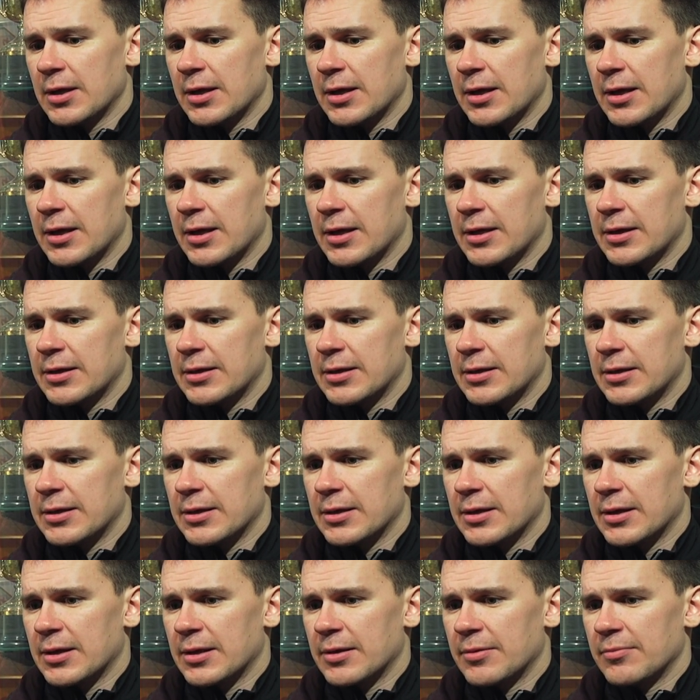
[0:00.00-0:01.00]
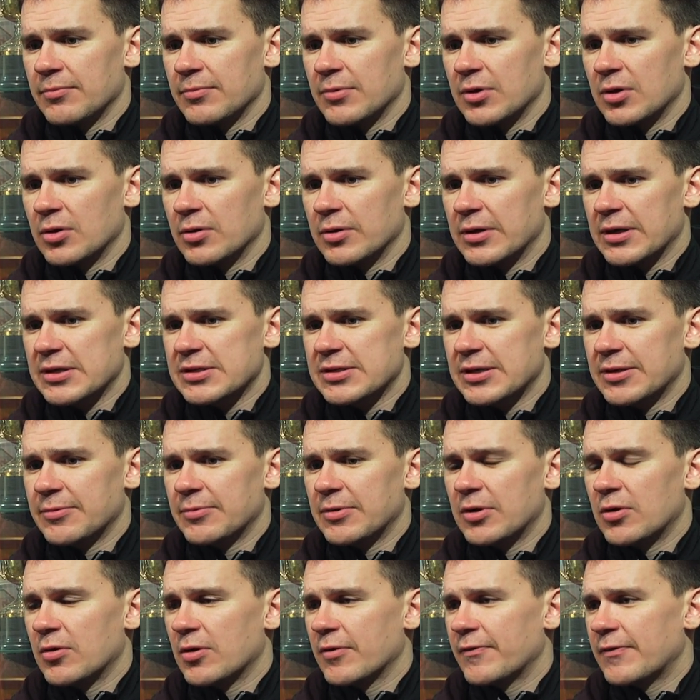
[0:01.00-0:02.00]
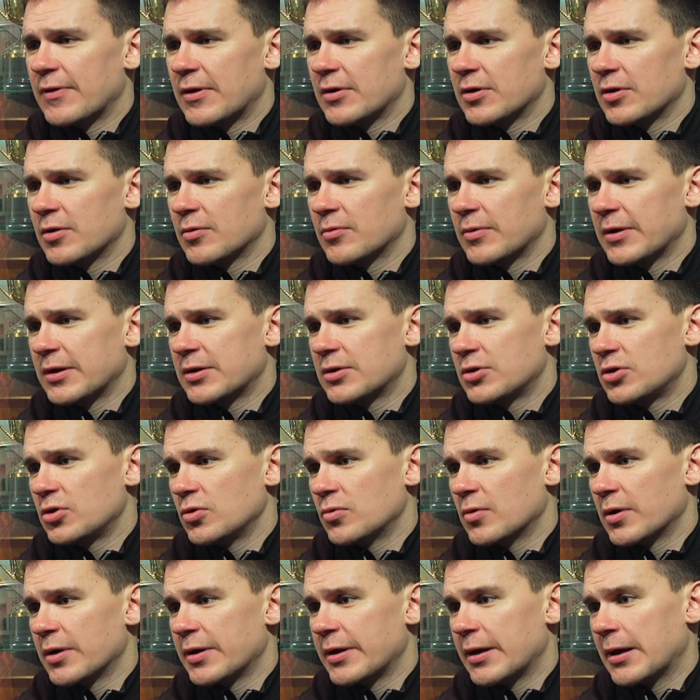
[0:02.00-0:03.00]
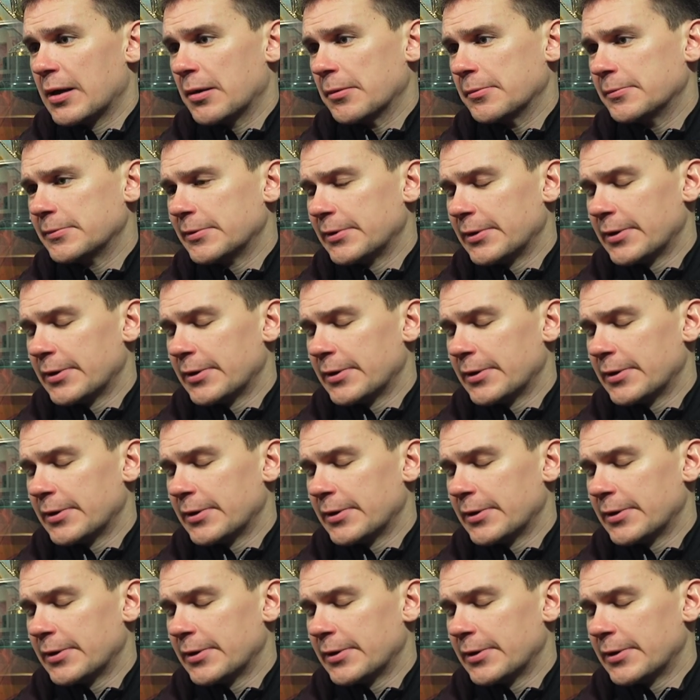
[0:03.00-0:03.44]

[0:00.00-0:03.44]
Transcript: And, next thing we know, we found our way 2-1 down.